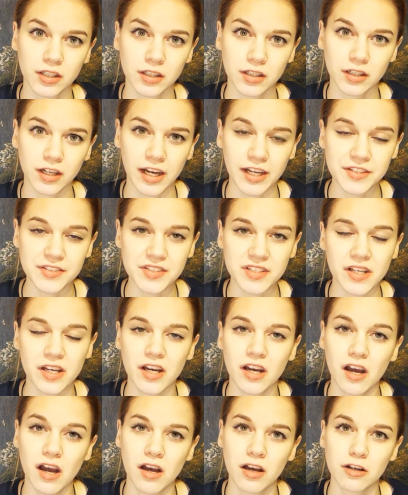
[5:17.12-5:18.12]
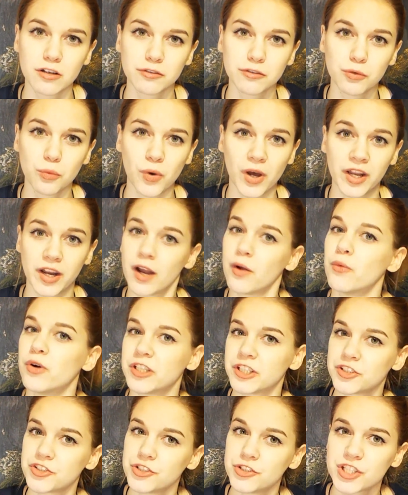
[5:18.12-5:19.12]
idea of what I
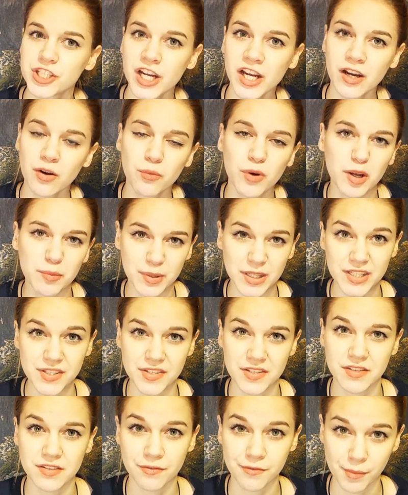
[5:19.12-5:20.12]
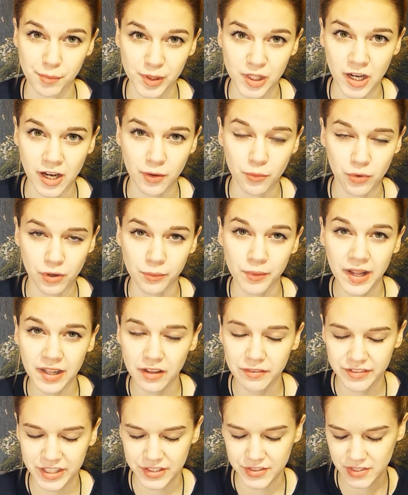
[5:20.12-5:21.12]
wanted to share, what pieces of the plot were
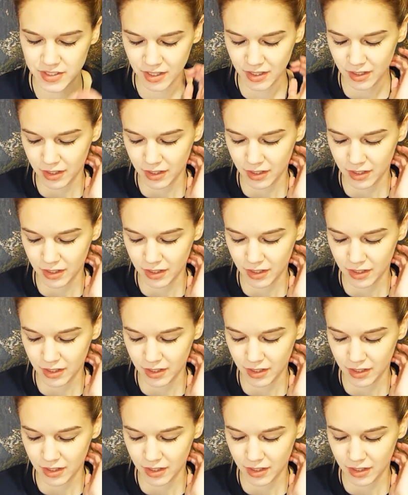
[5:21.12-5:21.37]
relevant.